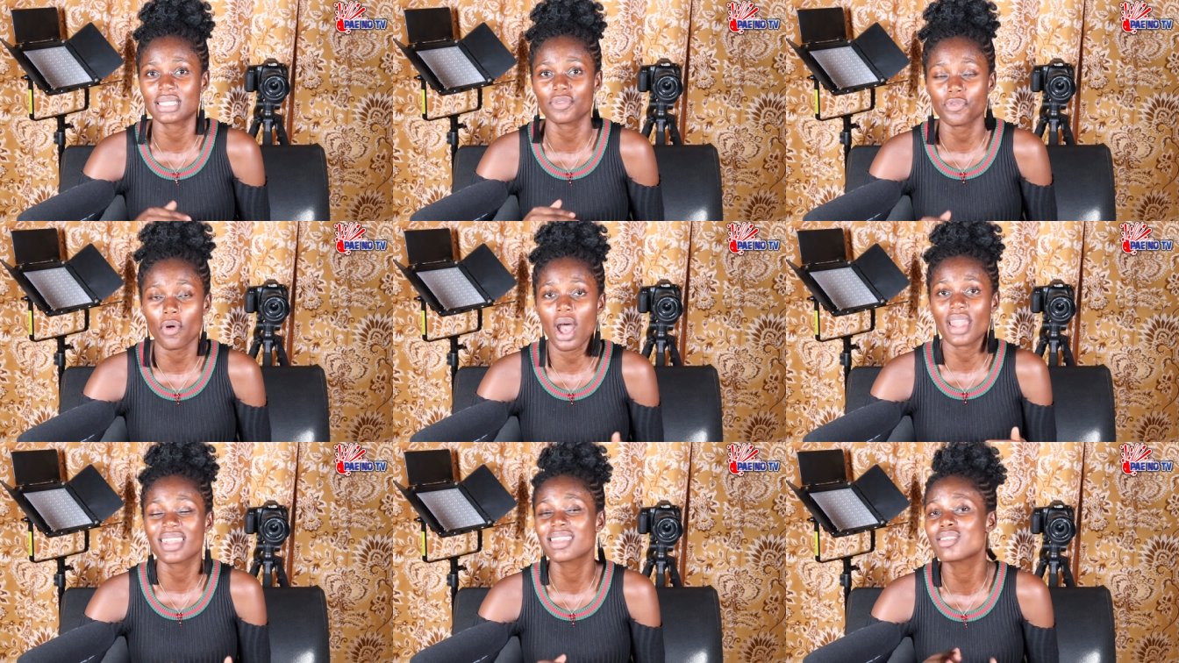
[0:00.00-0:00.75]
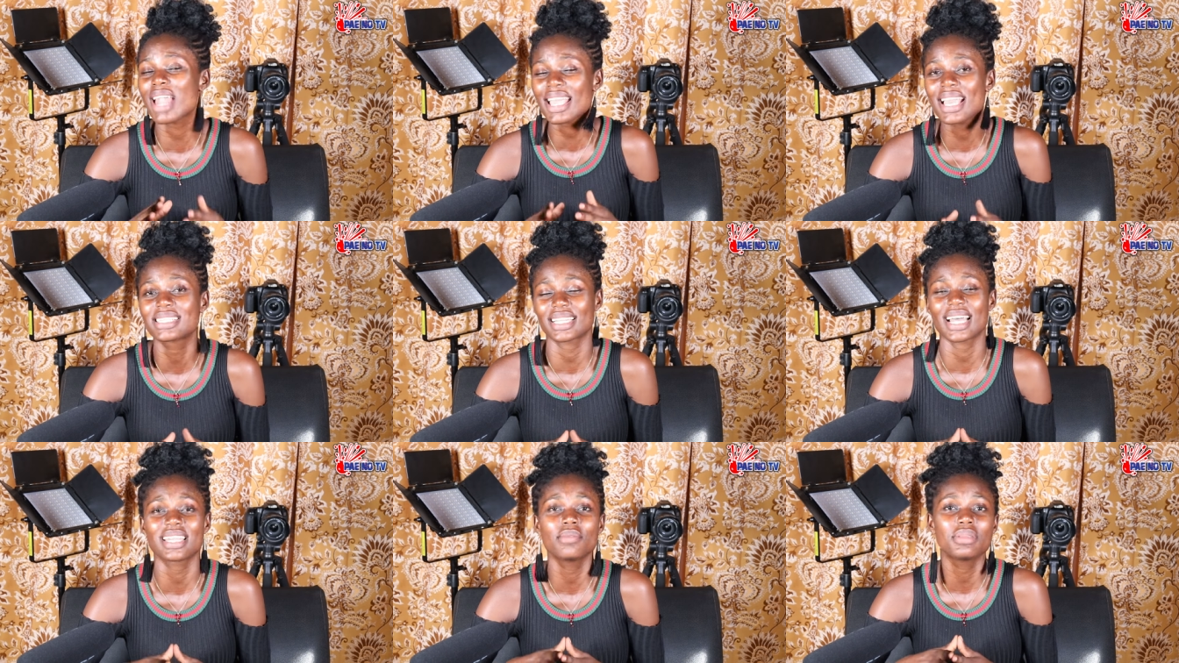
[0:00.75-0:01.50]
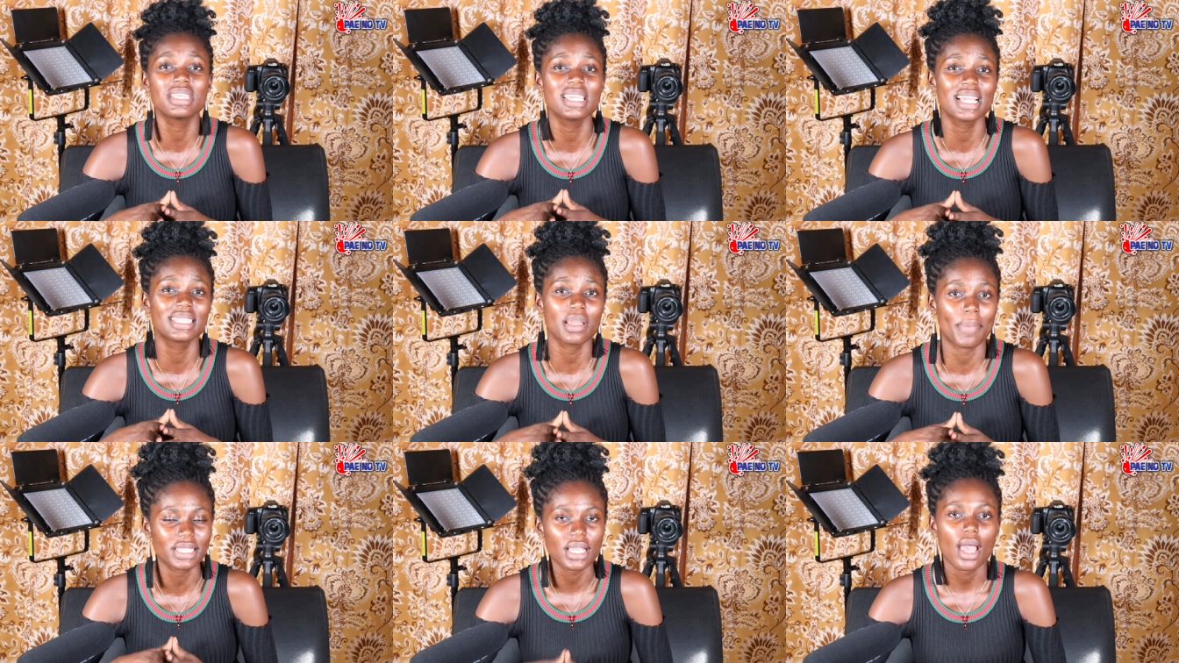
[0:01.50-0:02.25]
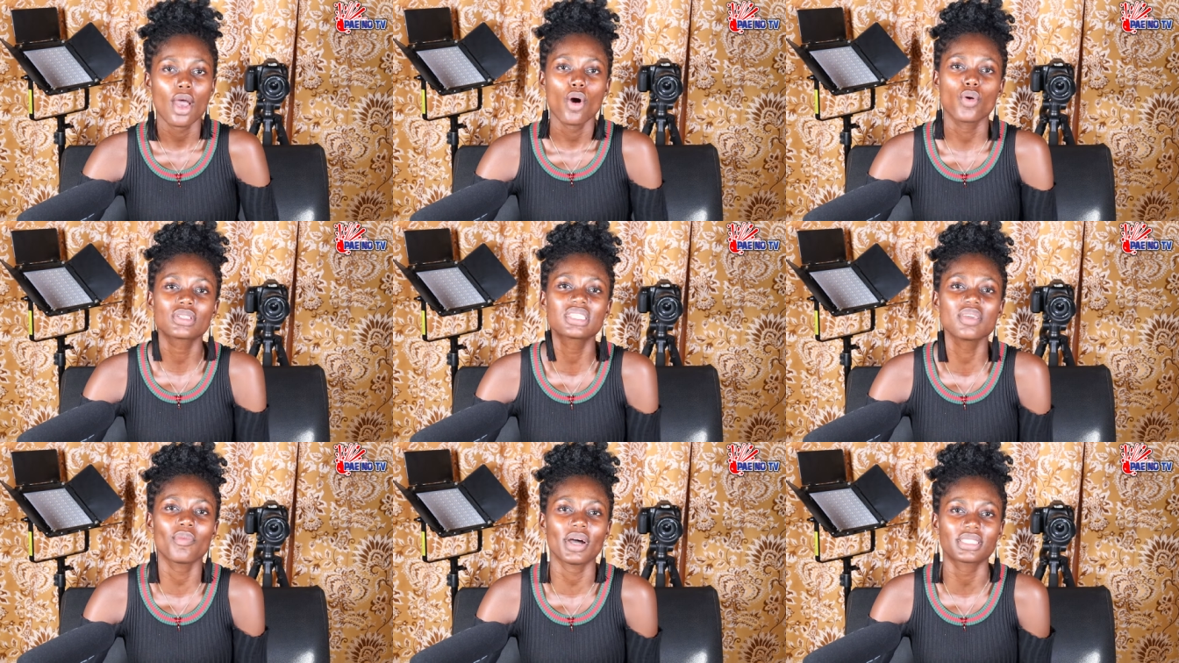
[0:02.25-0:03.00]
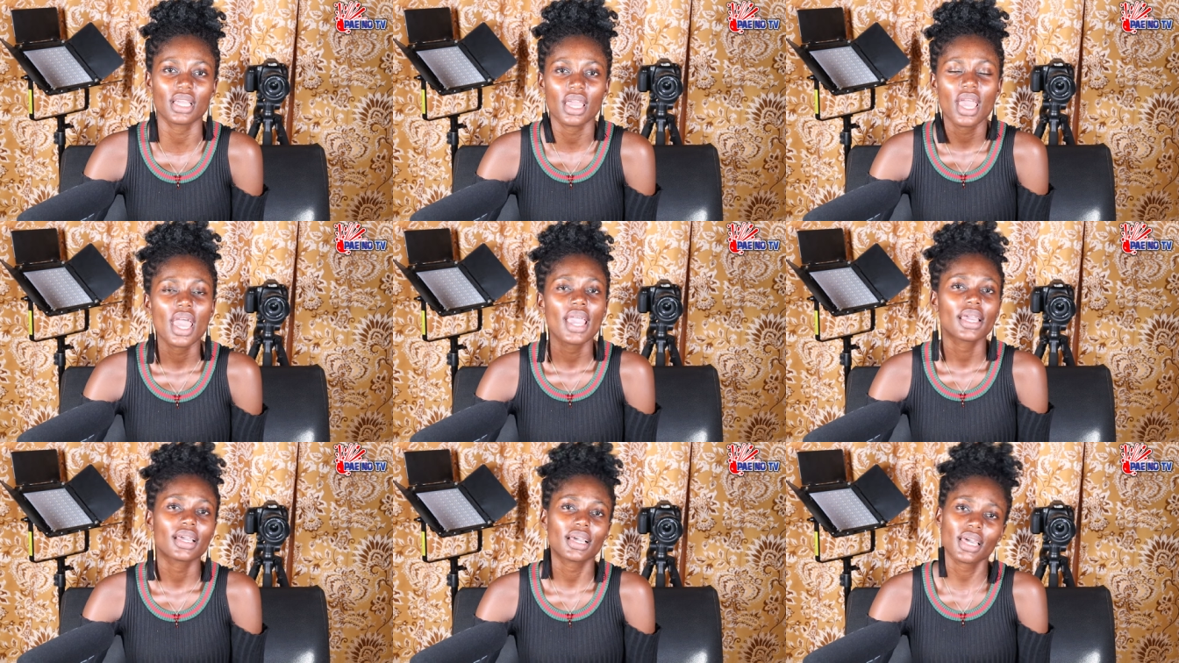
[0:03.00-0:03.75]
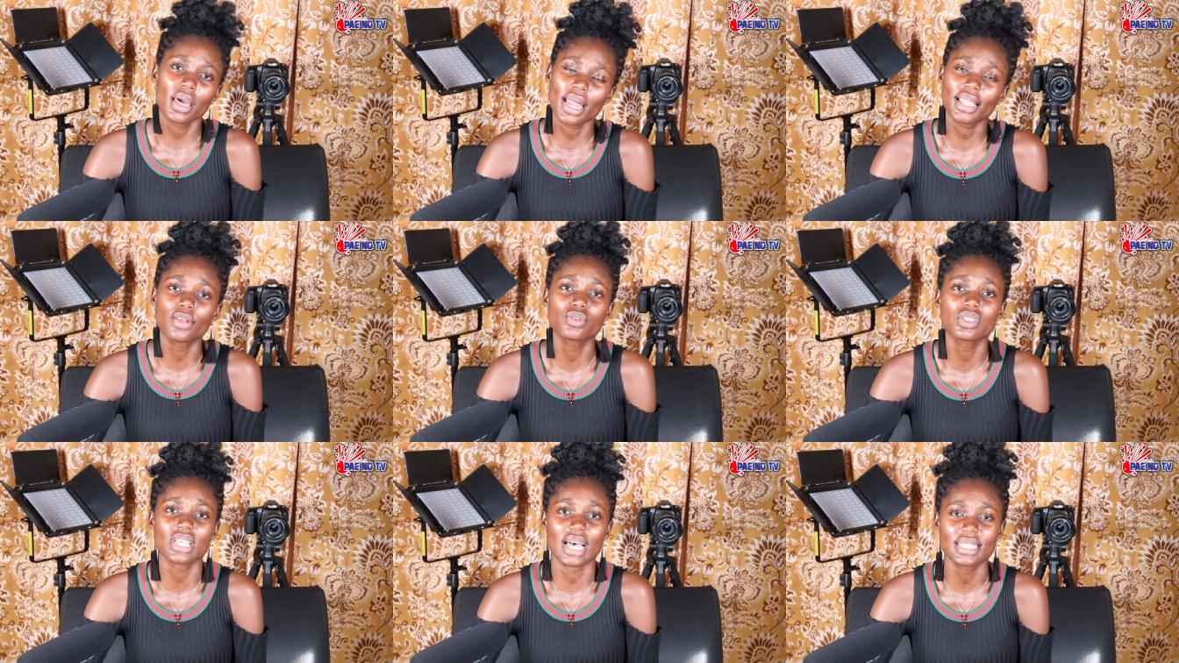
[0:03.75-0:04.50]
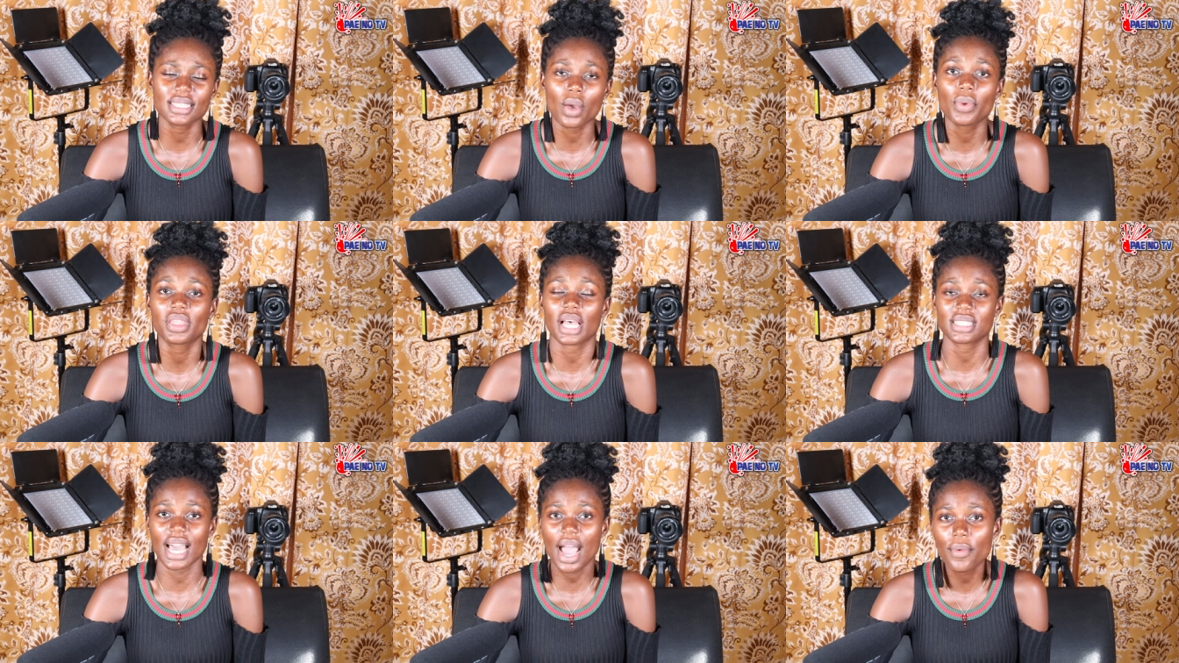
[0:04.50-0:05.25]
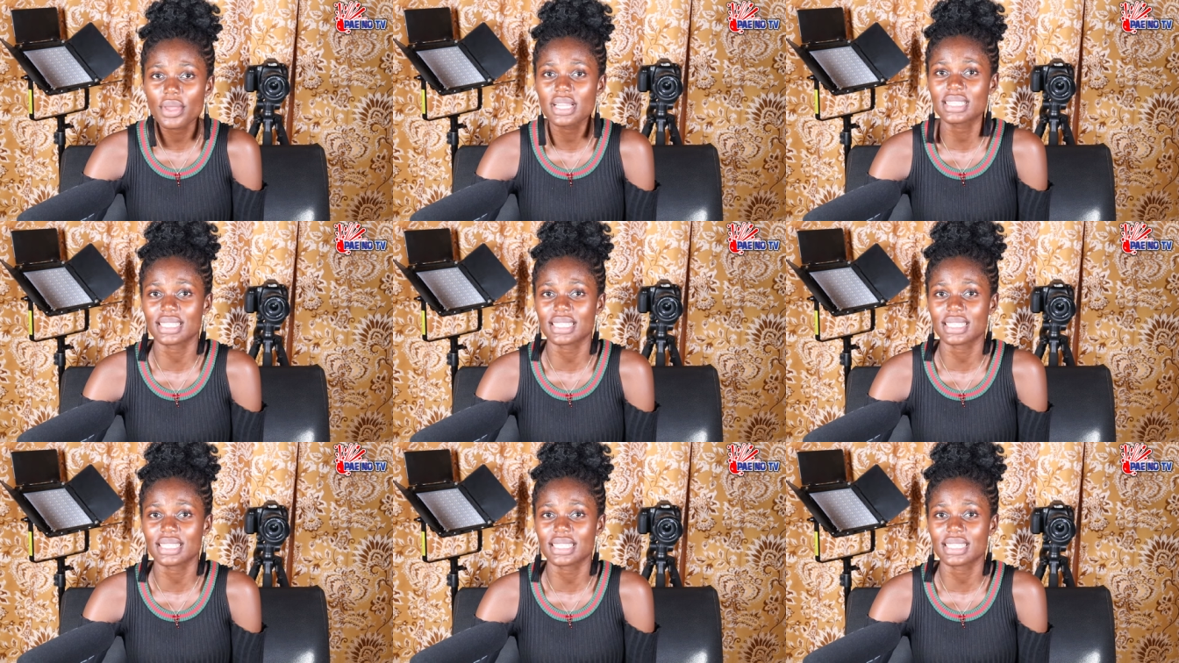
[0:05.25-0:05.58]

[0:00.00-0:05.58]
as if one. Not yet, should I name the year, dear, but we see much it. Kinata and so shall see with Kasahari